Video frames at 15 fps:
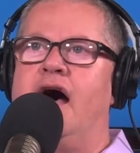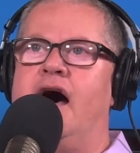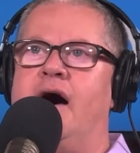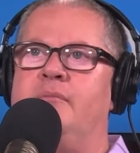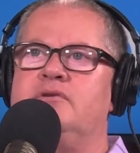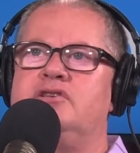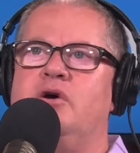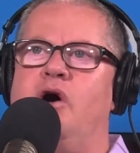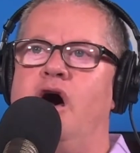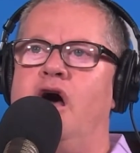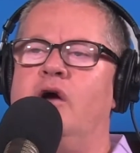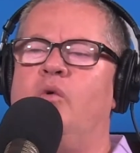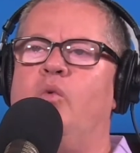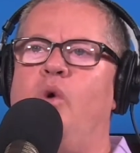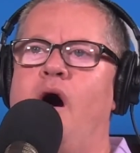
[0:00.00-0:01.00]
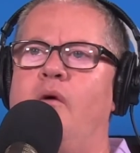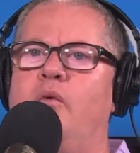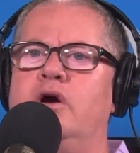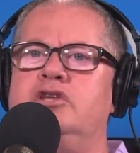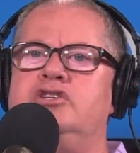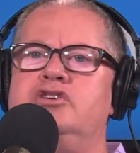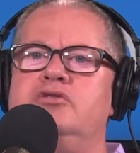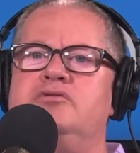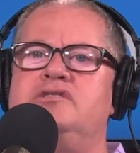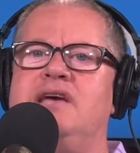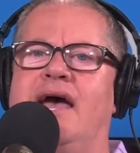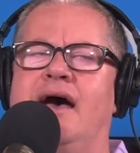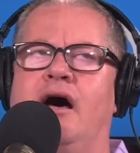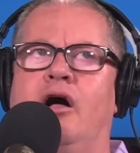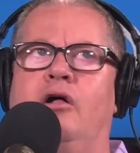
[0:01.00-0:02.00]
Um, so Hung, what would you
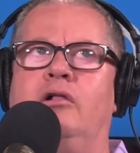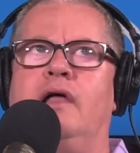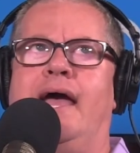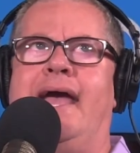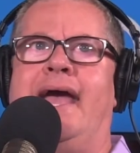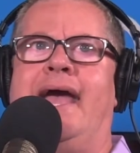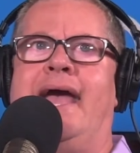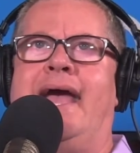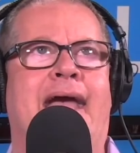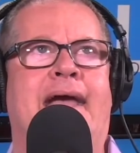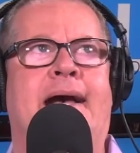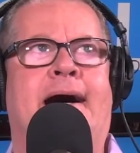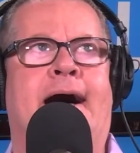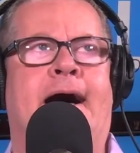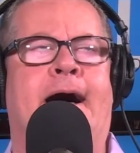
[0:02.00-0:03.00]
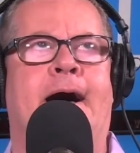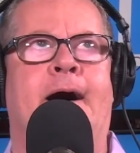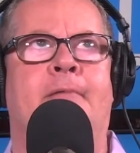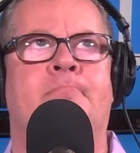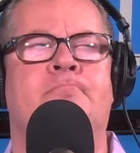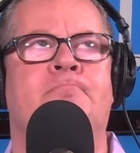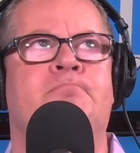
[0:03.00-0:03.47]
tell a uh,